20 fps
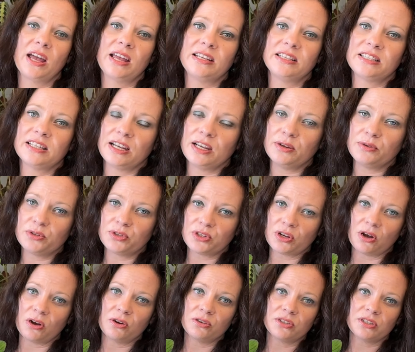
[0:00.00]
until you
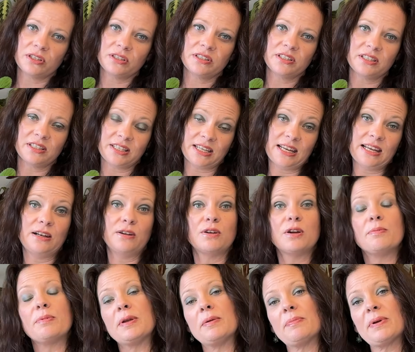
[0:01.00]
start to see it look
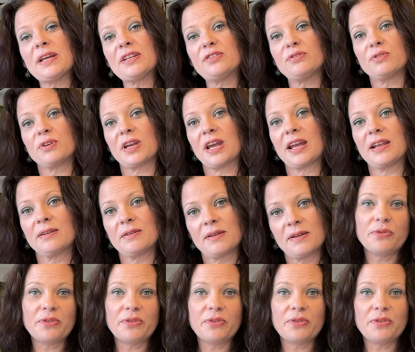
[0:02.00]
a bit better again.